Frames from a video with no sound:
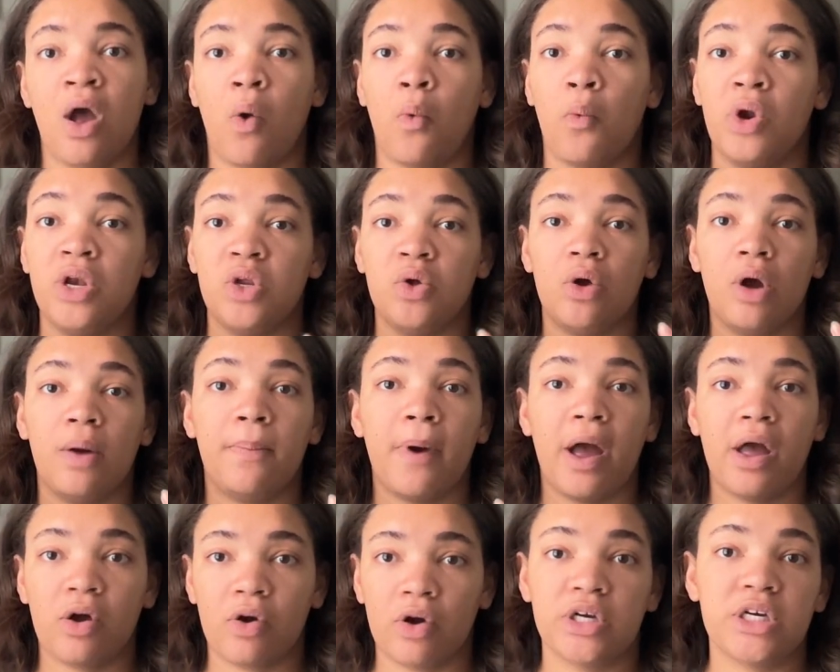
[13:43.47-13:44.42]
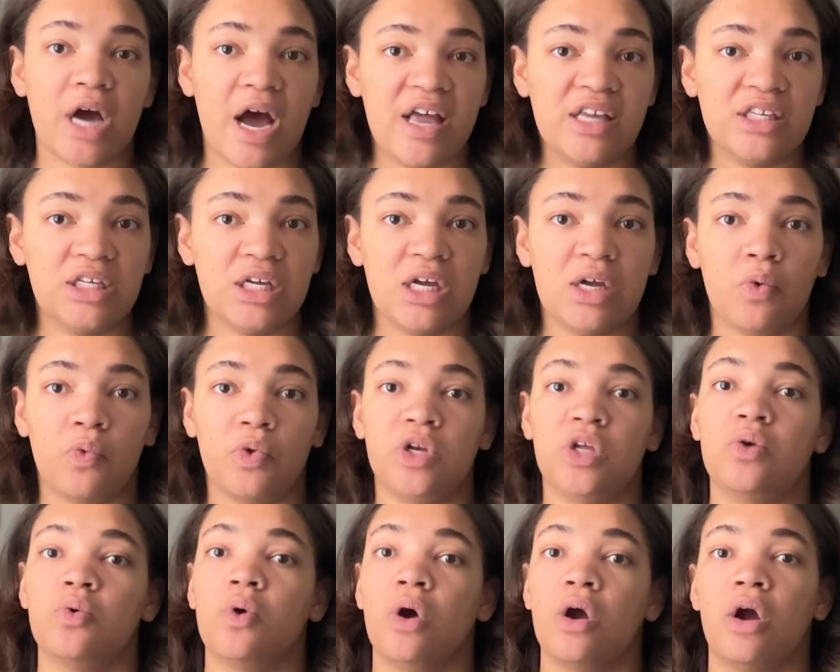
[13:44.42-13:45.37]
When you are prioritizing, when
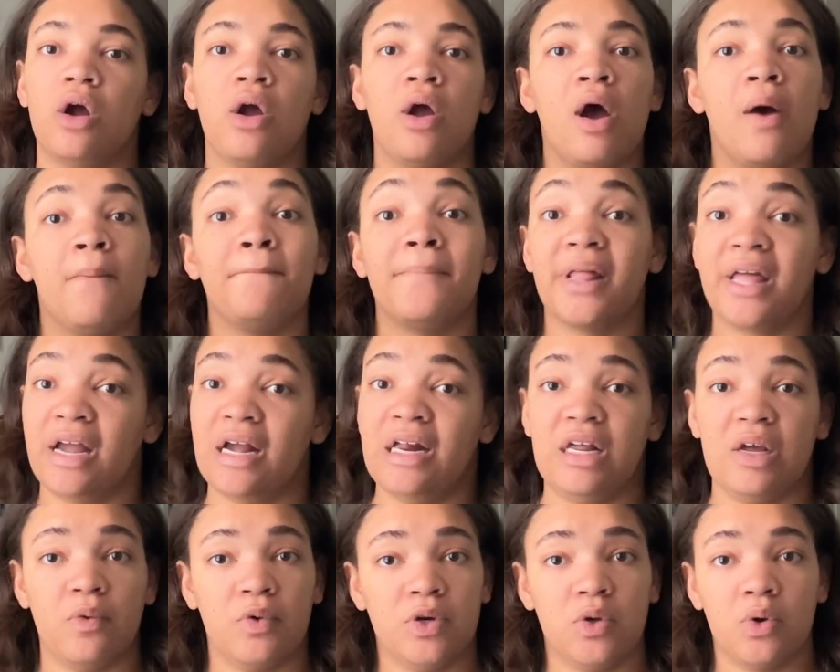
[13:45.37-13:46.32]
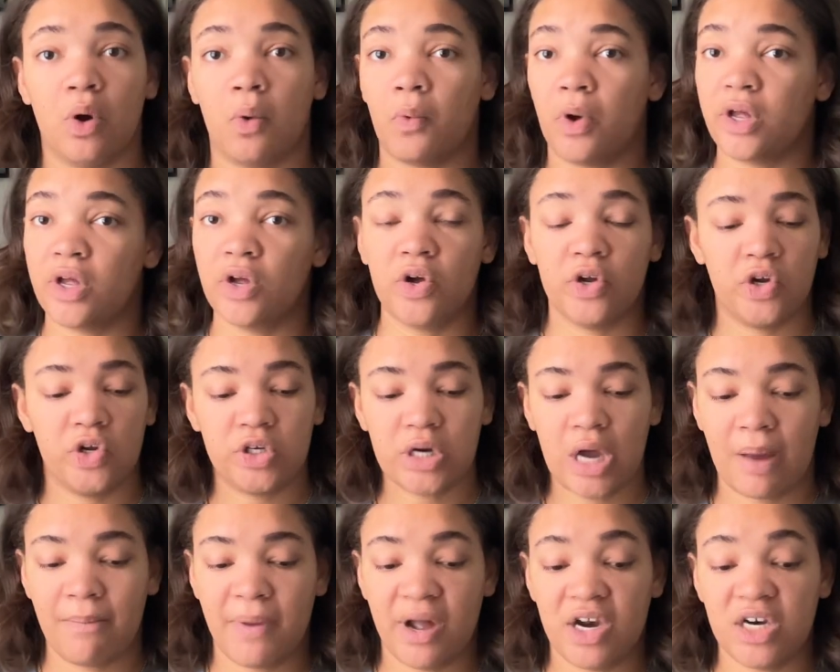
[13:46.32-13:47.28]
you are planning, when you are working on your
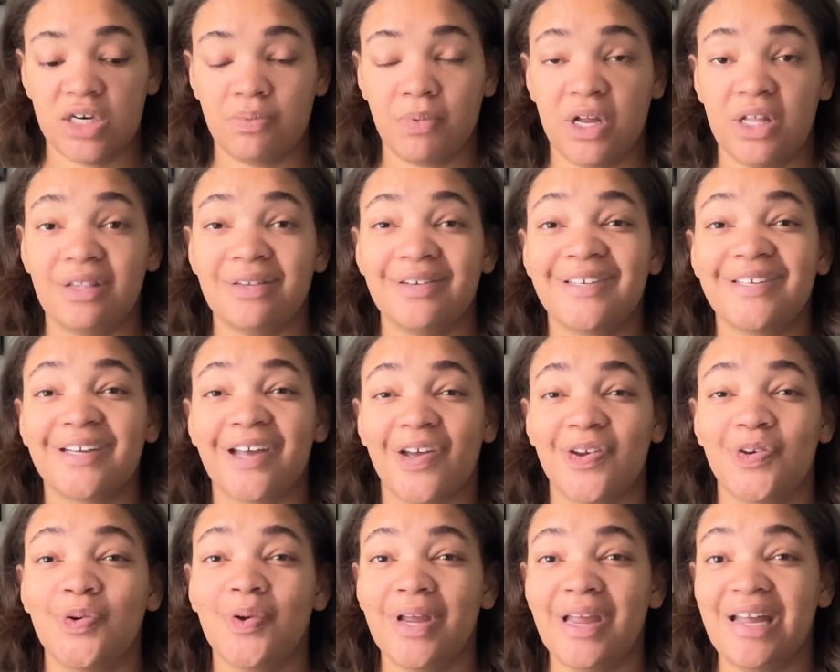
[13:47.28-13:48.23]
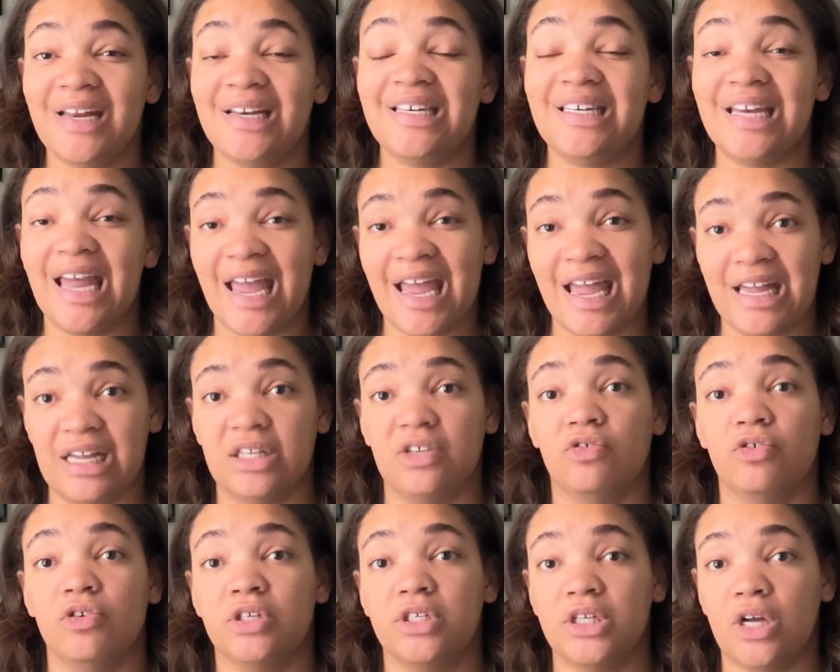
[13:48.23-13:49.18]
time management, schedule in days
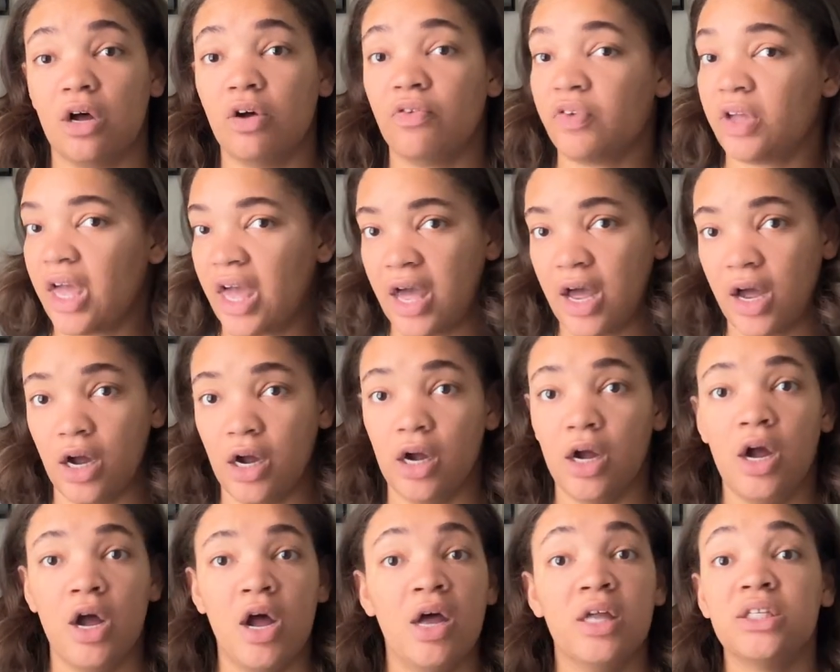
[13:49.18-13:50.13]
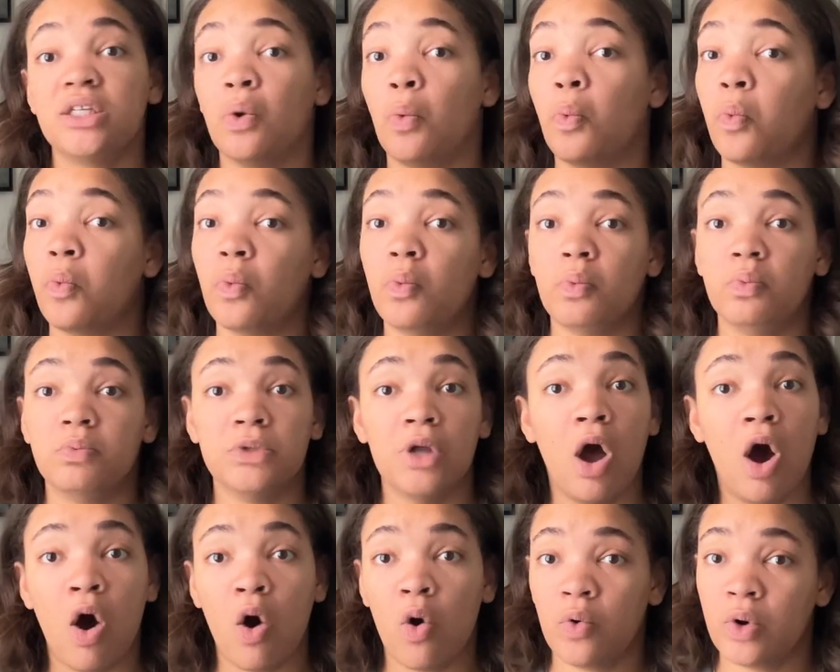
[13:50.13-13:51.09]
for self-care, to
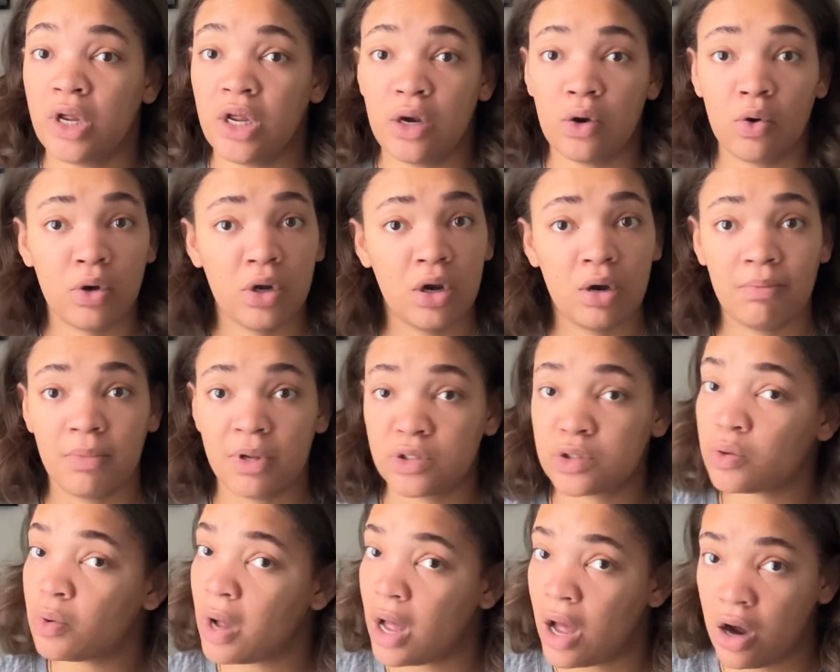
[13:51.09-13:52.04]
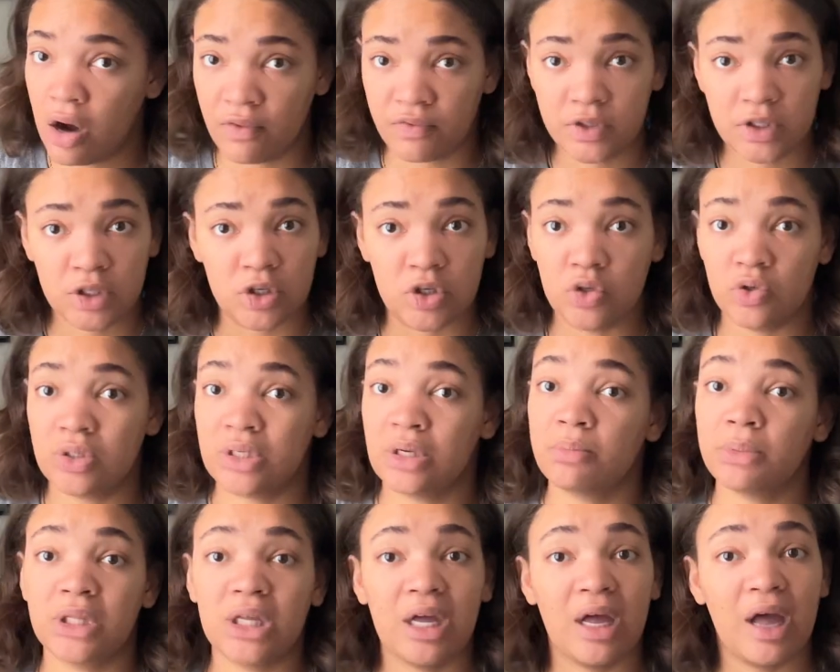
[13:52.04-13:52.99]
hone in on your mental health, to do
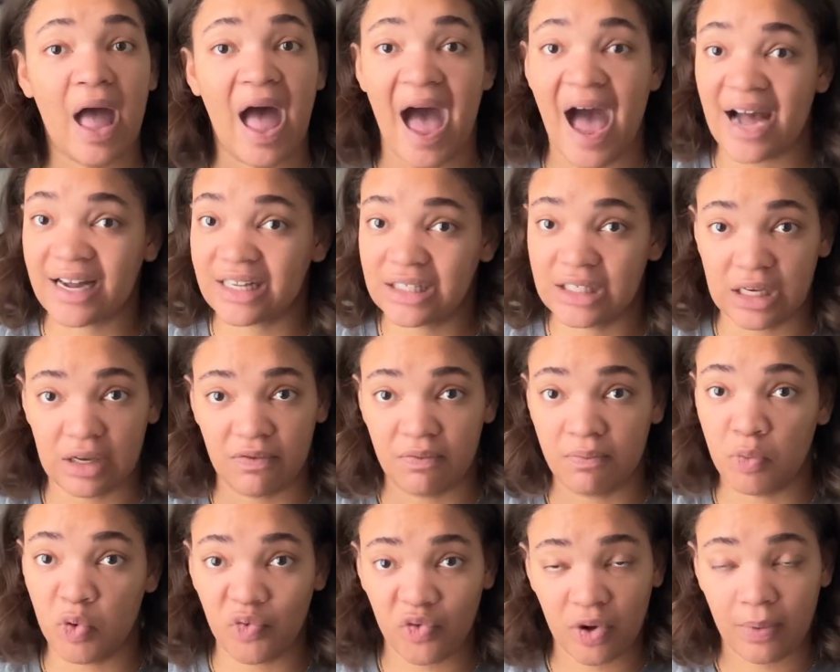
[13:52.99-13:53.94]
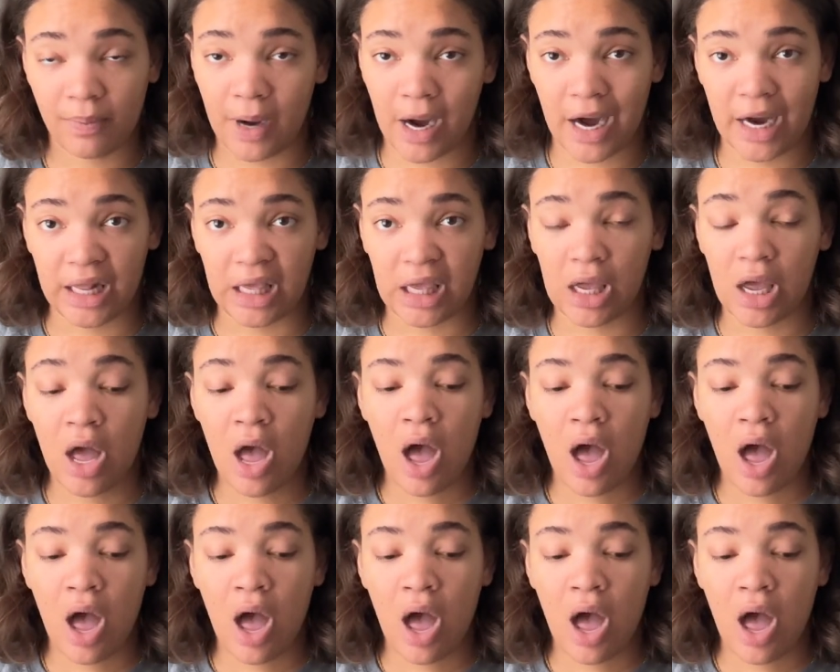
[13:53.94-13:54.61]
something active, move your body.